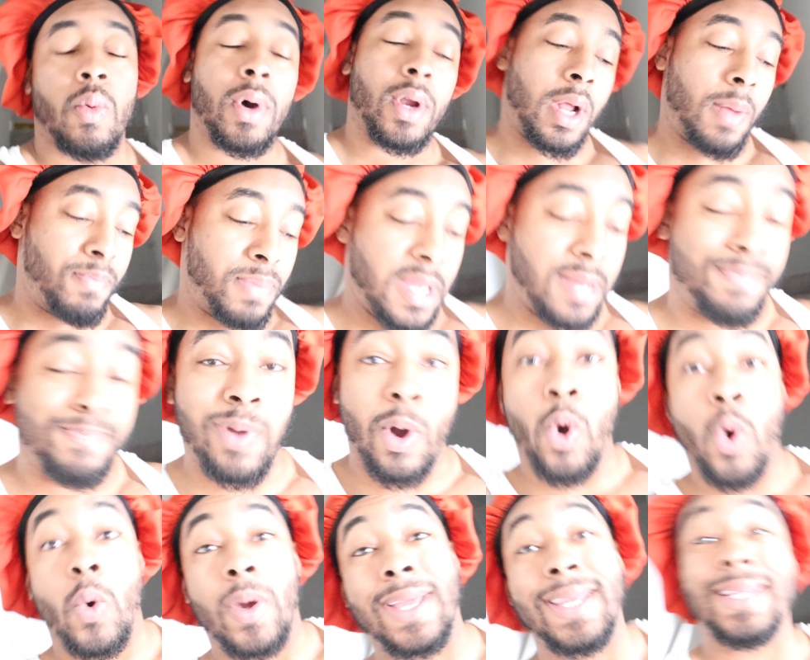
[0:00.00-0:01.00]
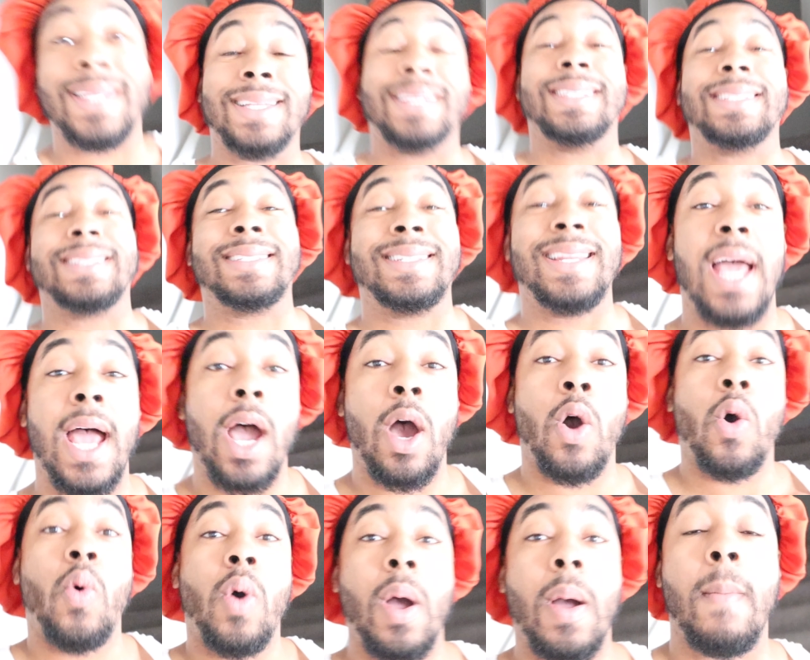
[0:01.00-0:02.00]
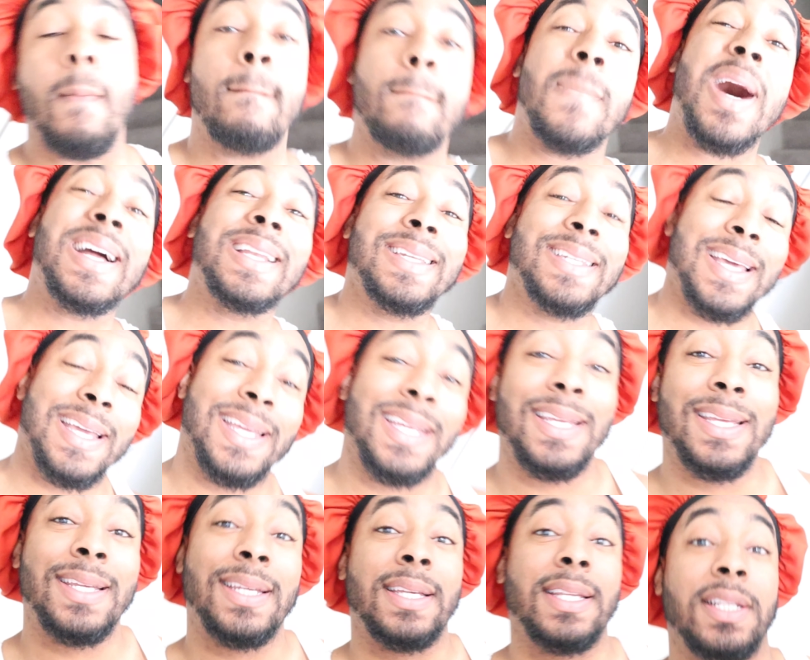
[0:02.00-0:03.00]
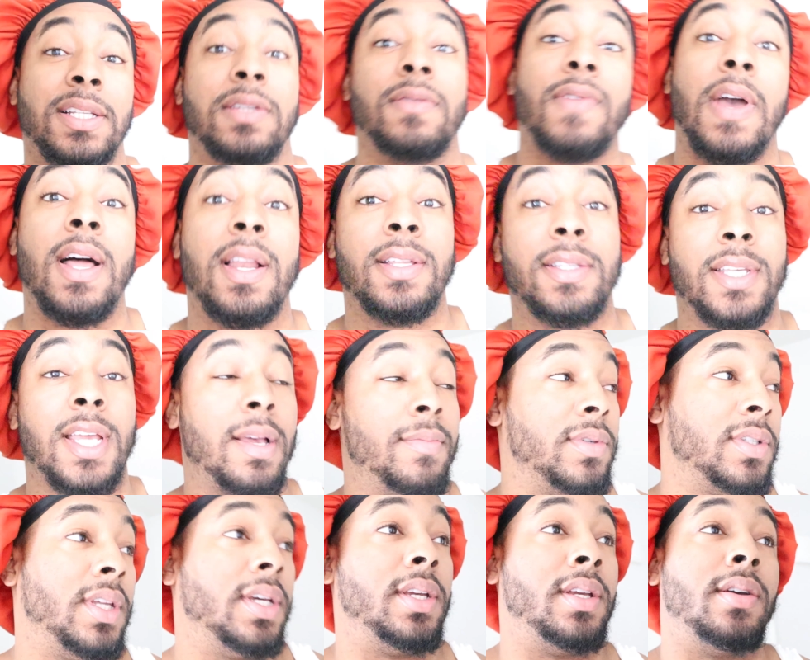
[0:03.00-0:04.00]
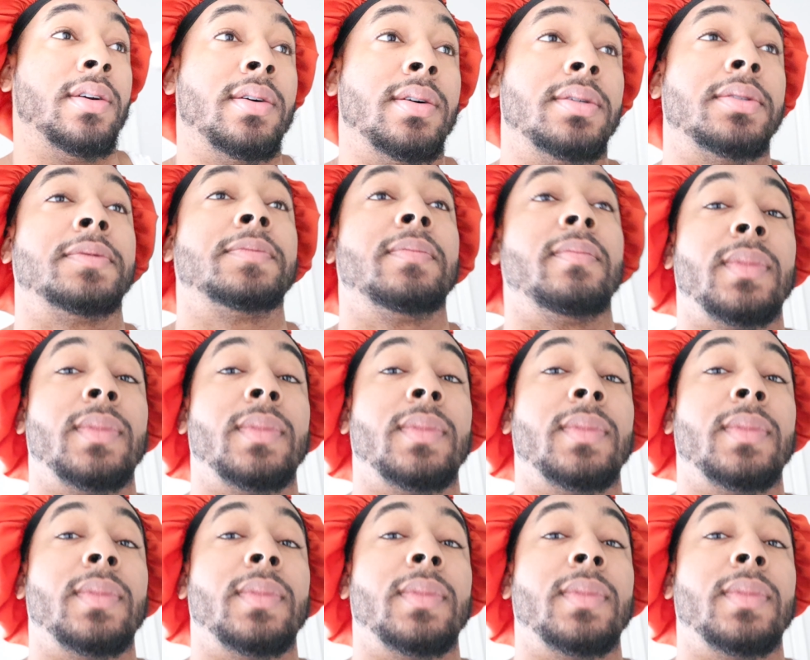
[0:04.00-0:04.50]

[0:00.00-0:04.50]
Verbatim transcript: What up, people? It is now Monday. It is Valentine's Day, y'all.